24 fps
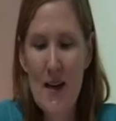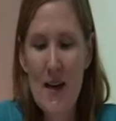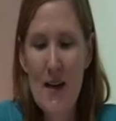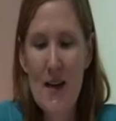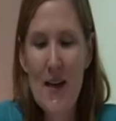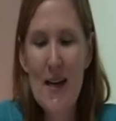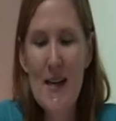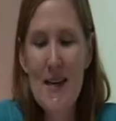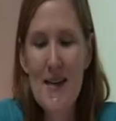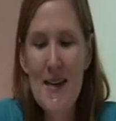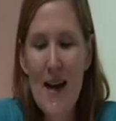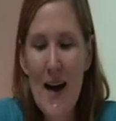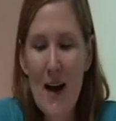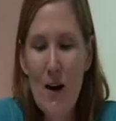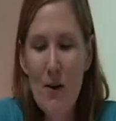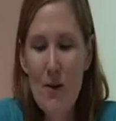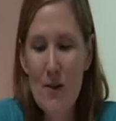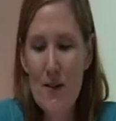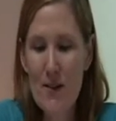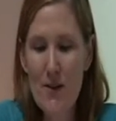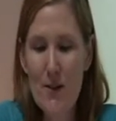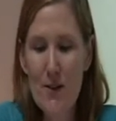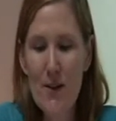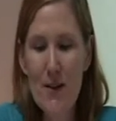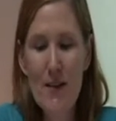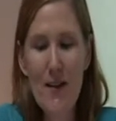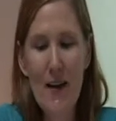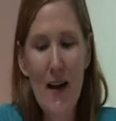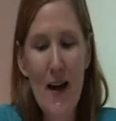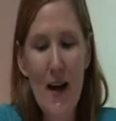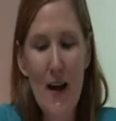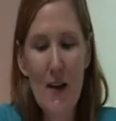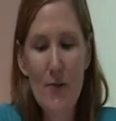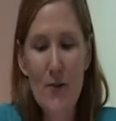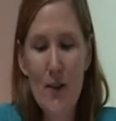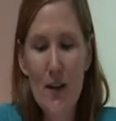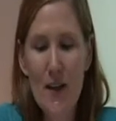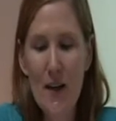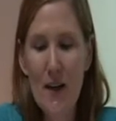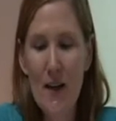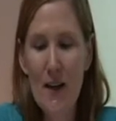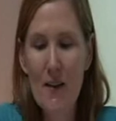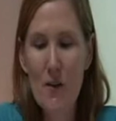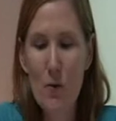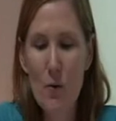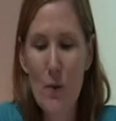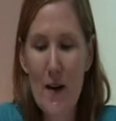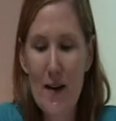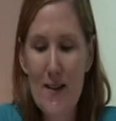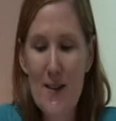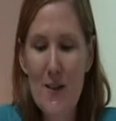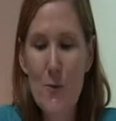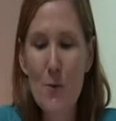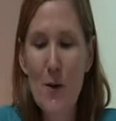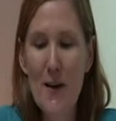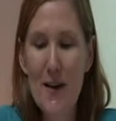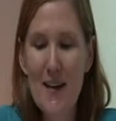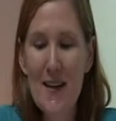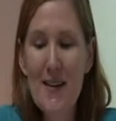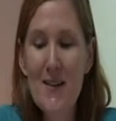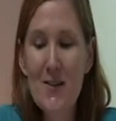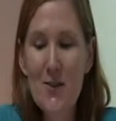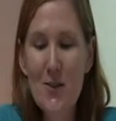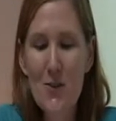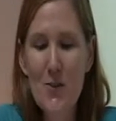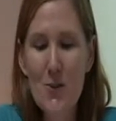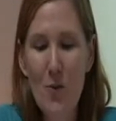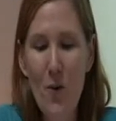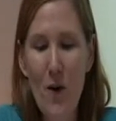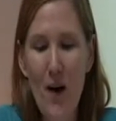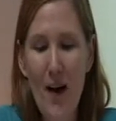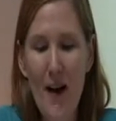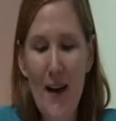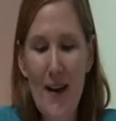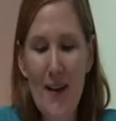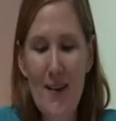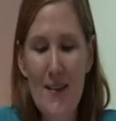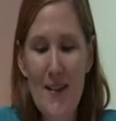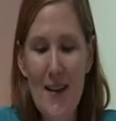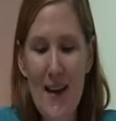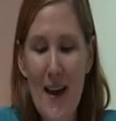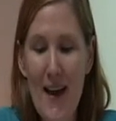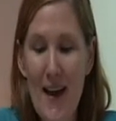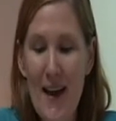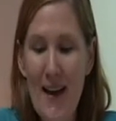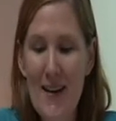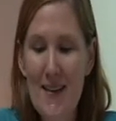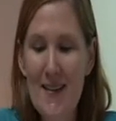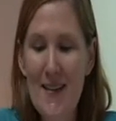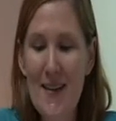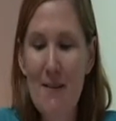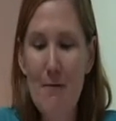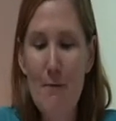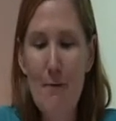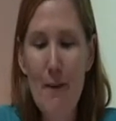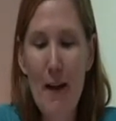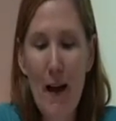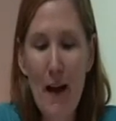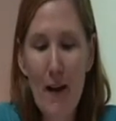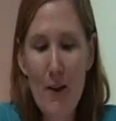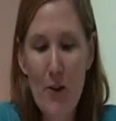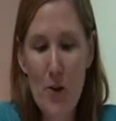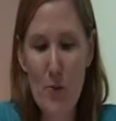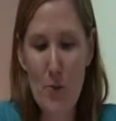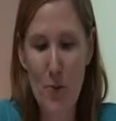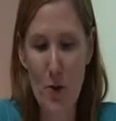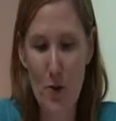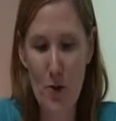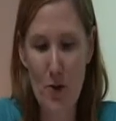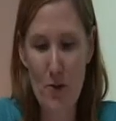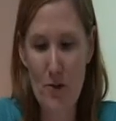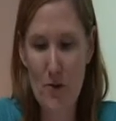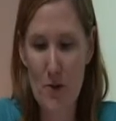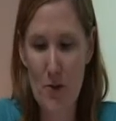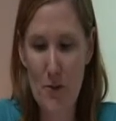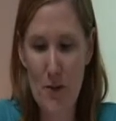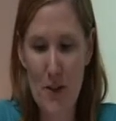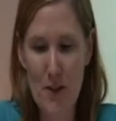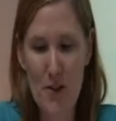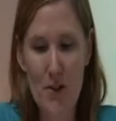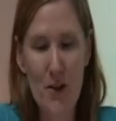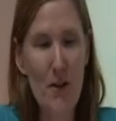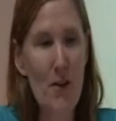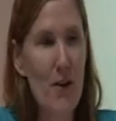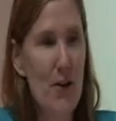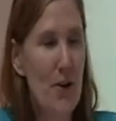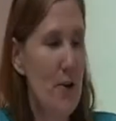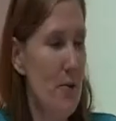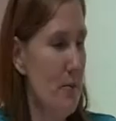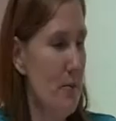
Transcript: he now asserted that Africa and the West were intertwined and invaluable to each other.